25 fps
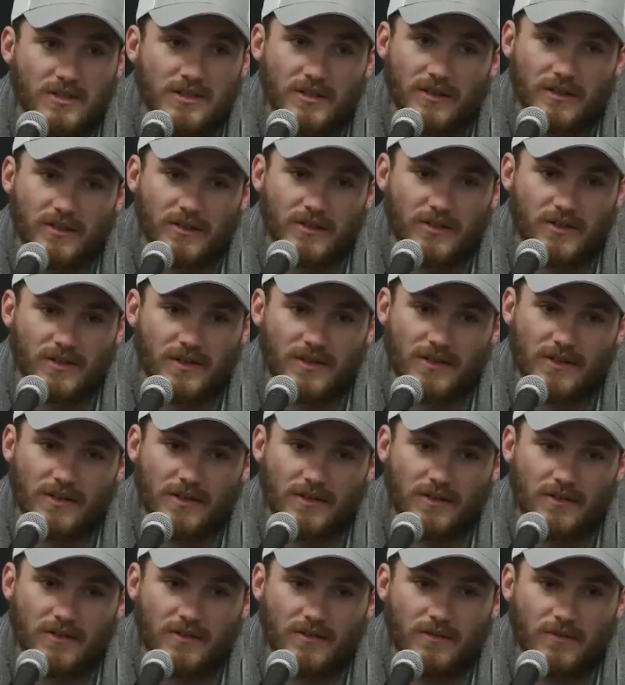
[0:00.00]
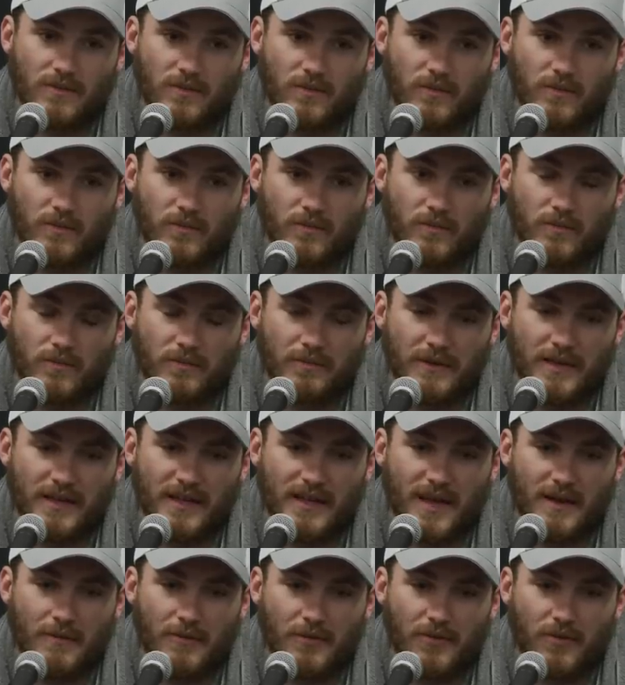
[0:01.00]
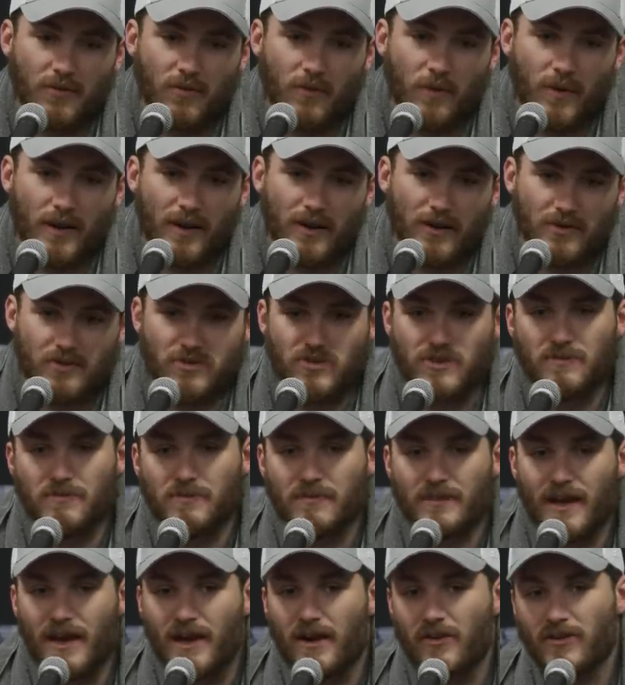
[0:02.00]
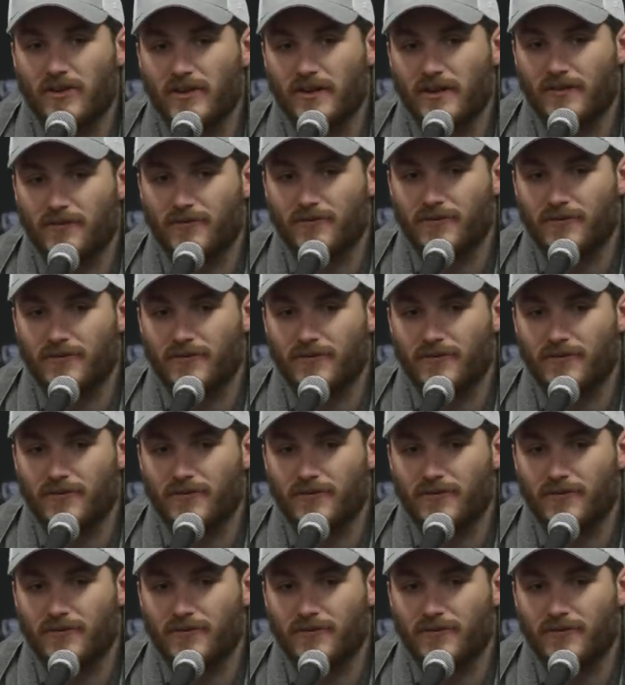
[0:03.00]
series is being able to wear a team down,